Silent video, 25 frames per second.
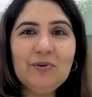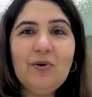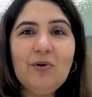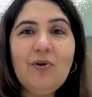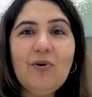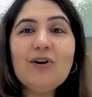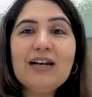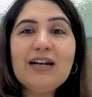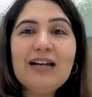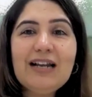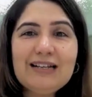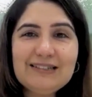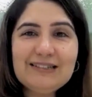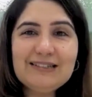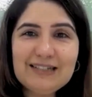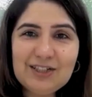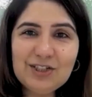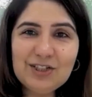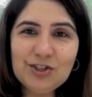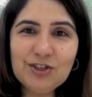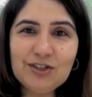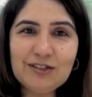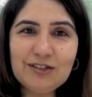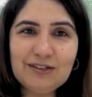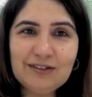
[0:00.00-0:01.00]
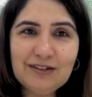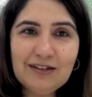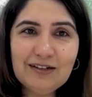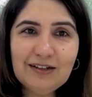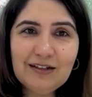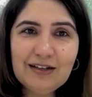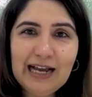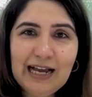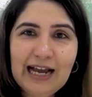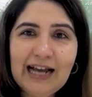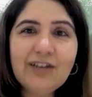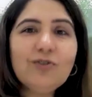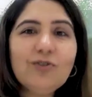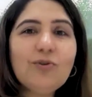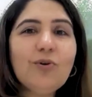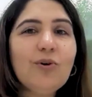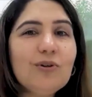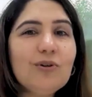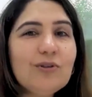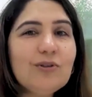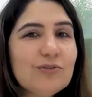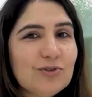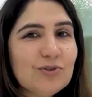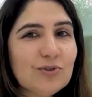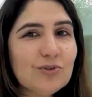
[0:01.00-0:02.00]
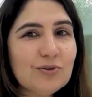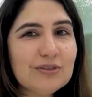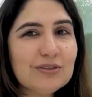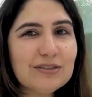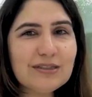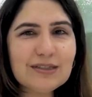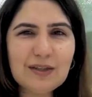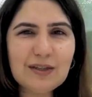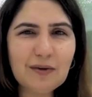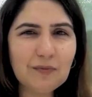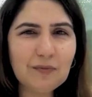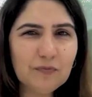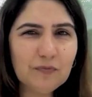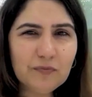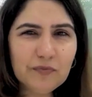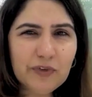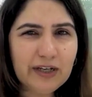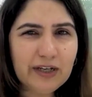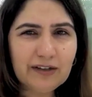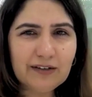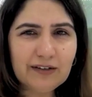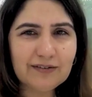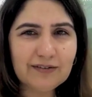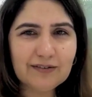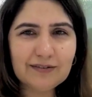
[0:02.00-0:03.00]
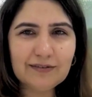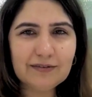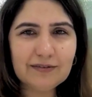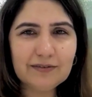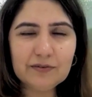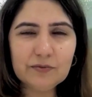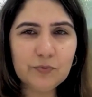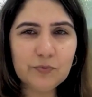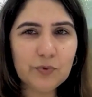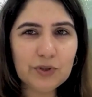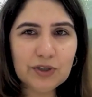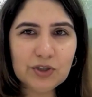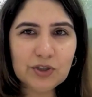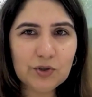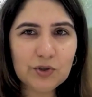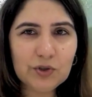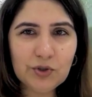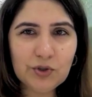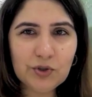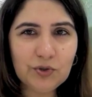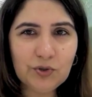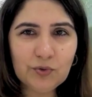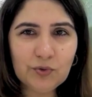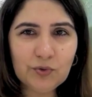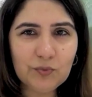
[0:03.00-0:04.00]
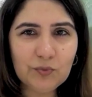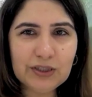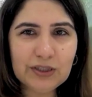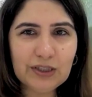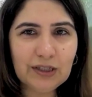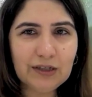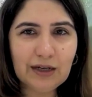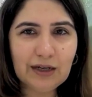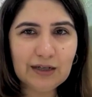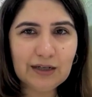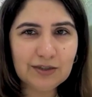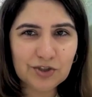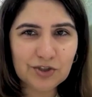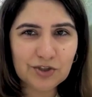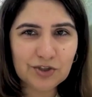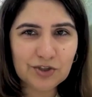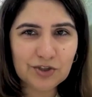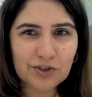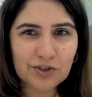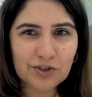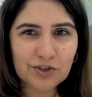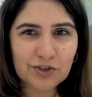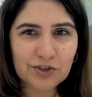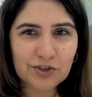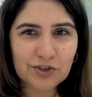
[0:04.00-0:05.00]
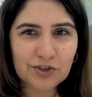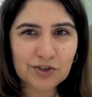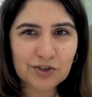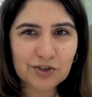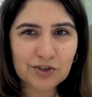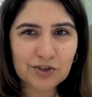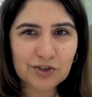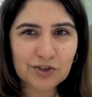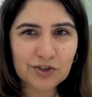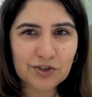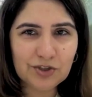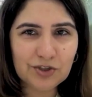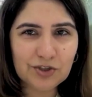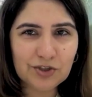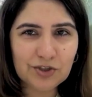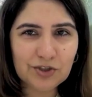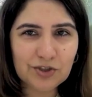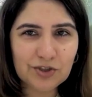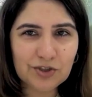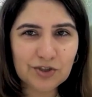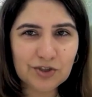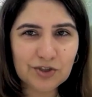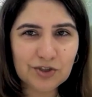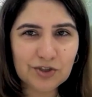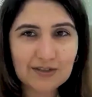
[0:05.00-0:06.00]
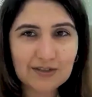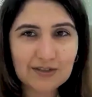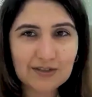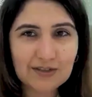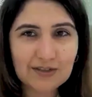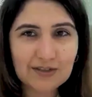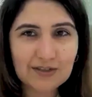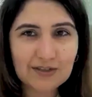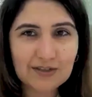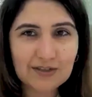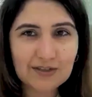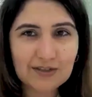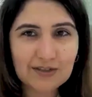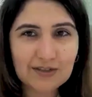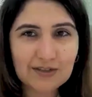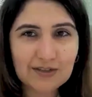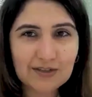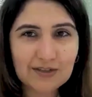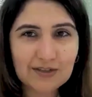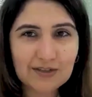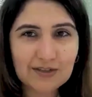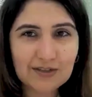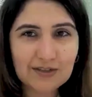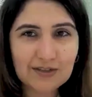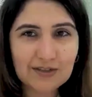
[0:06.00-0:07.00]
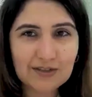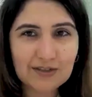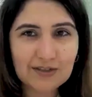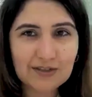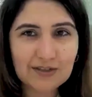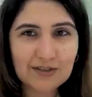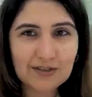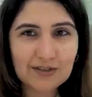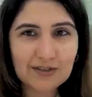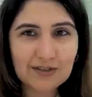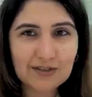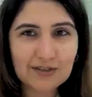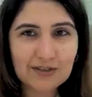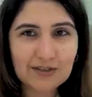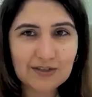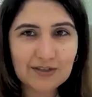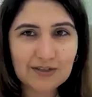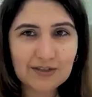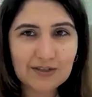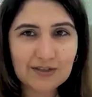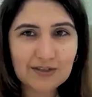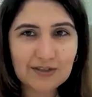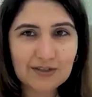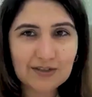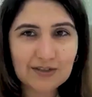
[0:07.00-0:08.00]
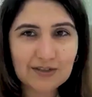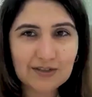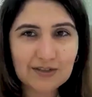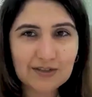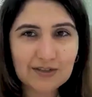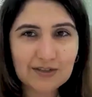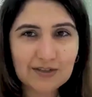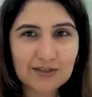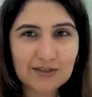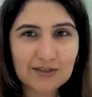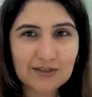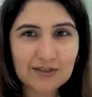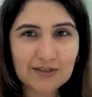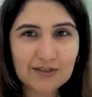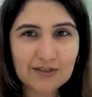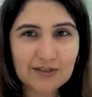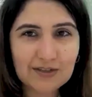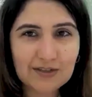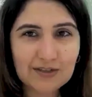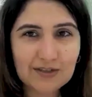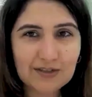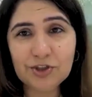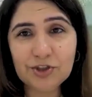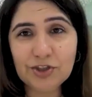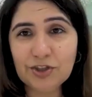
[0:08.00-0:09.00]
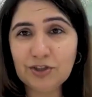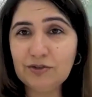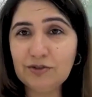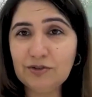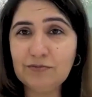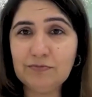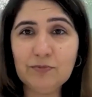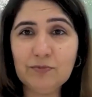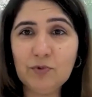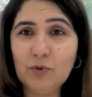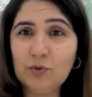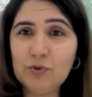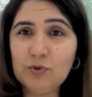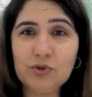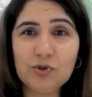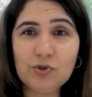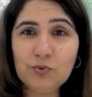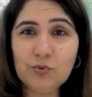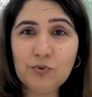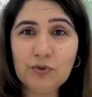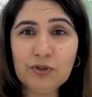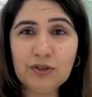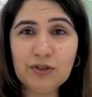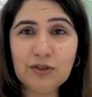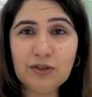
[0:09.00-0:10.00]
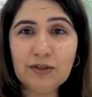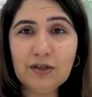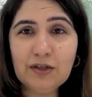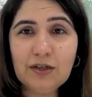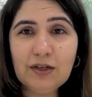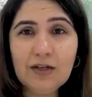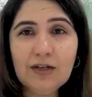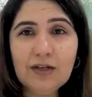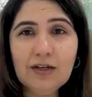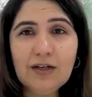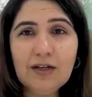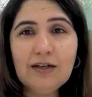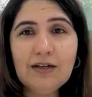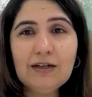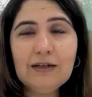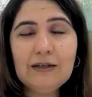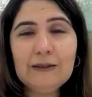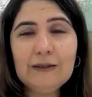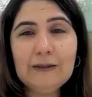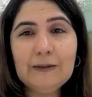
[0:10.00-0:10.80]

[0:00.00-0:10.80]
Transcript: organization, and also somewhere work with the larger have-nots. Like my own daughter, she goes to a